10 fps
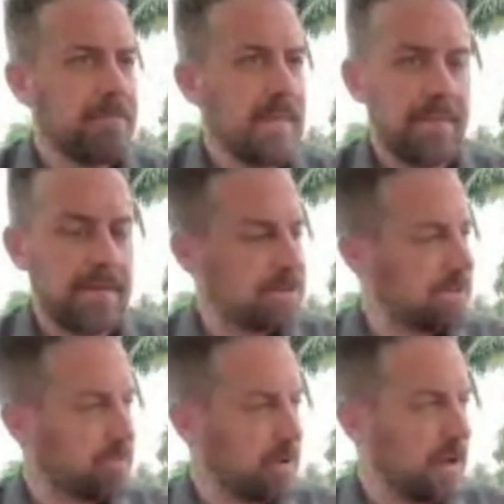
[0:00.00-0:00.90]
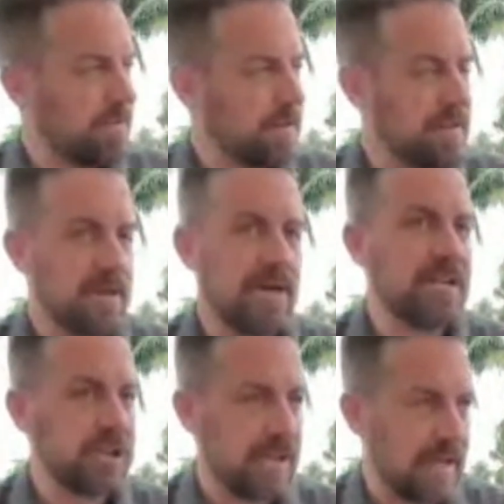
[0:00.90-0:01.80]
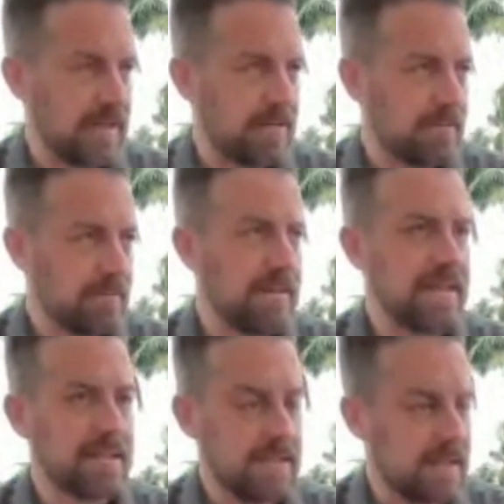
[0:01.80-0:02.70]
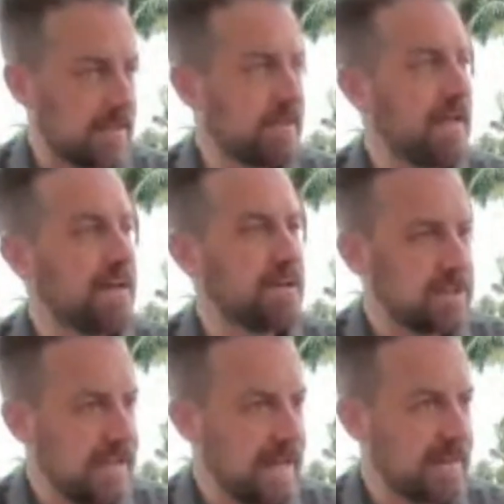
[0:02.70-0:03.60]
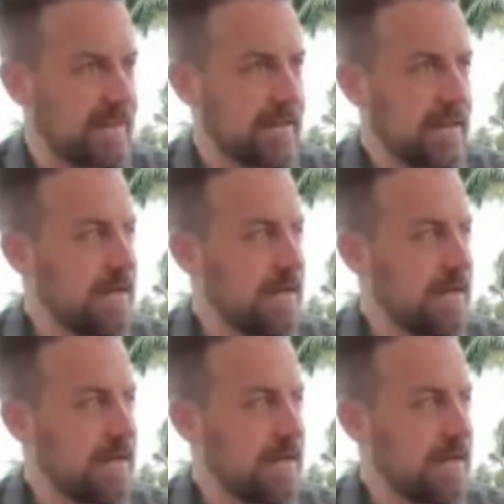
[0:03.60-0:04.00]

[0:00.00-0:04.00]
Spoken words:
that patient's primed, they're educated, they see it, they understand it.